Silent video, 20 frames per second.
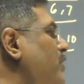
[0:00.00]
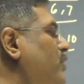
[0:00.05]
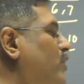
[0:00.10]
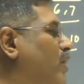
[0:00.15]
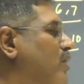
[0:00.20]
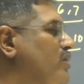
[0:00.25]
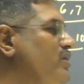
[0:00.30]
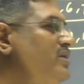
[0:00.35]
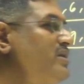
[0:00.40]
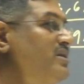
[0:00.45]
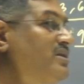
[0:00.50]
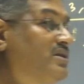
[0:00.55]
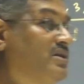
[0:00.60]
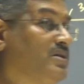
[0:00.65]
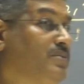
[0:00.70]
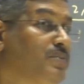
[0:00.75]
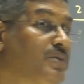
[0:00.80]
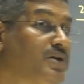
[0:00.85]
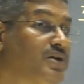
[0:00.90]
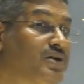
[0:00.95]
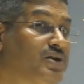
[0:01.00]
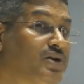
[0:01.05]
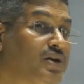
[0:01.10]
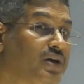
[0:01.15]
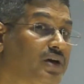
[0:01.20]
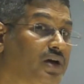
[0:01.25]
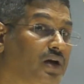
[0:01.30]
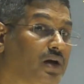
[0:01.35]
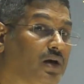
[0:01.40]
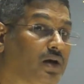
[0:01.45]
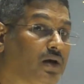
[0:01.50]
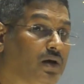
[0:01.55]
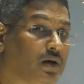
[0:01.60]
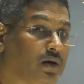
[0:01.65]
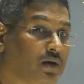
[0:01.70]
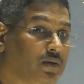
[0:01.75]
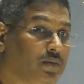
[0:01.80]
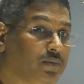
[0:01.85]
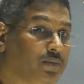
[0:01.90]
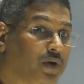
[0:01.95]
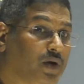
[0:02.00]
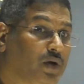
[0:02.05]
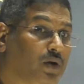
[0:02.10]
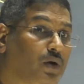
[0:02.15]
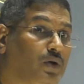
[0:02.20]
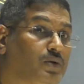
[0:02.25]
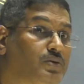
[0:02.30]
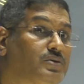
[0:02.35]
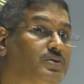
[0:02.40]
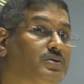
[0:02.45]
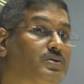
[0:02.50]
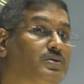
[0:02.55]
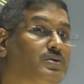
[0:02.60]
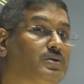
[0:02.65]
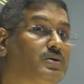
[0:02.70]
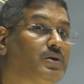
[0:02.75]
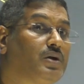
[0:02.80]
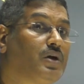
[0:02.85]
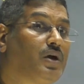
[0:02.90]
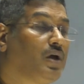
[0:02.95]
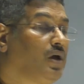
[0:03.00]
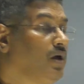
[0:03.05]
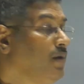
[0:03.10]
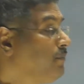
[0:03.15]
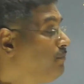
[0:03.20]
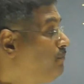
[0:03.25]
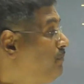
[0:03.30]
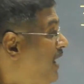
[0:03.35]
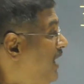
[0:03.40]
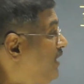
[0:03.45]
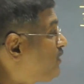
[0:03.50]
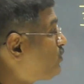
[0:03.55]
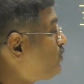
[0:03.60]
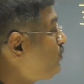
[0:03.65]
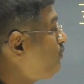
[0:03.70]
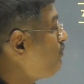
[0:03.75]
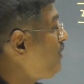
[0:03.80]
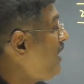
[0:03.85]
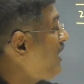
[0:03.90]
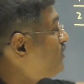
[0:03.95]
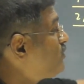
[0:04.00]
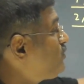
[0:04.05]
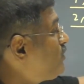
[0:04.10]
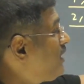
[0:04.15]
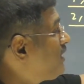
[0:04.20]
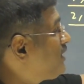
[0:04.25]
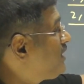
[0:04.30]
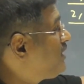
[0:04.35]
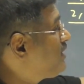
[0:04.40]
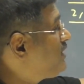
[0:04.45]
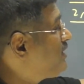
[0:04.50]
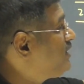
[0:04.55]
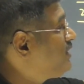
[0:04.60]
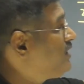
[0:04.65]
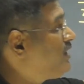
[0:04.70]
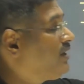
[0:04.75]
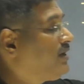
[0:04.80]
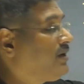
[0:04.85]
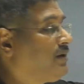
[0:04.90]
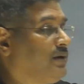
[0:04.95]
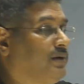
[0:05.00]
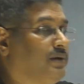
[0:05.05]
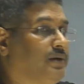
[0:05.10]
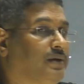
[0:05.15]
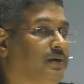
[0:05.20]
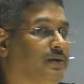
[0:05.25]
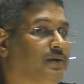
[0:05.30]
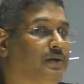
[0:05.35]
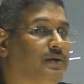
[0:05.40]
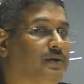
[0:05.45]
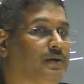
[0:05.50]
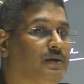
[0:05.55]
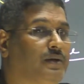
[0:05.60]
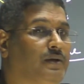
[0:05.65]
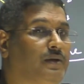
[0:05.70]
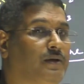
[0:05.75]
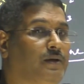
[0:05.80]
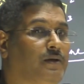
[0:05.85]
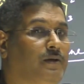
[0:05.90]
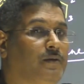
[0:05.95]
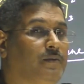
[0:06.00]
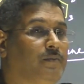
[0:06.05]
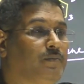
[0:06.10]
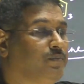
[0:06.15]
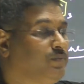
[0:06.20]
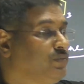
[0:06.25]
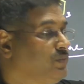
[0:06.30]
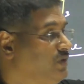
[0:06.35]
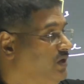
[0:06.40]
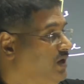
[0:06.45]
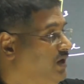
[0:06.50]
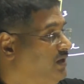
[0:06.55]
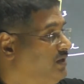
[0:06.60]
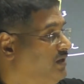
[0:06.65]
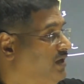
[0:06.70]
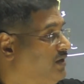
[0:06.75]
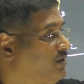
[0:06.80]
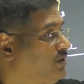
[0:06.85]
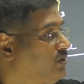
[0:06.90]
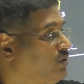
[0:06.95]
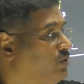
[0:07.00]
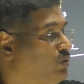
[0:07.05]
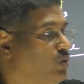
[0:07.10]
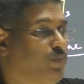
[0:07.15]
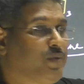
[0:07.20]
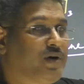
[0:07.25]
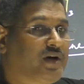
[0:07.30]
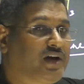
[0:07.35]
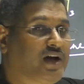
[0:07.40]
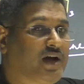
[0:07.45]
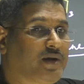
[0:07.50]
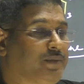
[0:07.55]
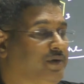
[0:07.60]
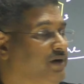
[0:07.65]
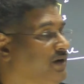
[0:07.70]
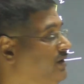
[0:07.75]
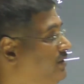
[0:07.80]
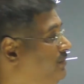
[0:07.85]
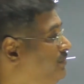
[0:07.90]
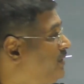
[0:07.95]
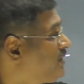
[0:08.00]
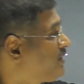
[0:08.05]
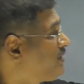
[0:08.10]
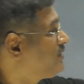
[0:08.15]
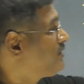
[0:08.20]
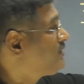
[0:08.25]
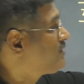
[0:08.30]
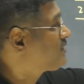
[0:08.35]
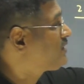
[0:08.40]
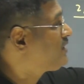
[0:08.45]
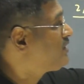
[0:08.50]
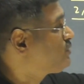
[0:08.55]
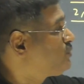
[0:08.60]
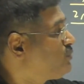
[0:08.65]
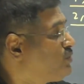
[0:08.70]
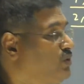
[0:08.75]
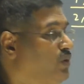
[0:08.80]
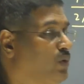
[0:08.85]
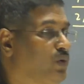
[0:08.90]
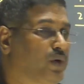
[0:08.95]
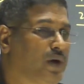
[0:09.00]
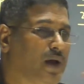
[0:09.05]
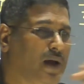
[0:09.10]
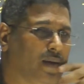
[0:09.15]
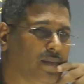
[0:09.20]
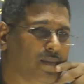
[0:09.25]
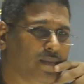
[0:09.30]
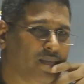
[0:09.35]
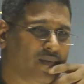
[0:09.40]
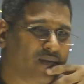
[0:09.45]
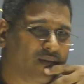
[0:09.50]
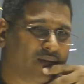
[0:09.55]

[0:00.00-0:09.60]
not symmetrical, because back to back you are getting here, there that common carbon atom, but in this case we don't have.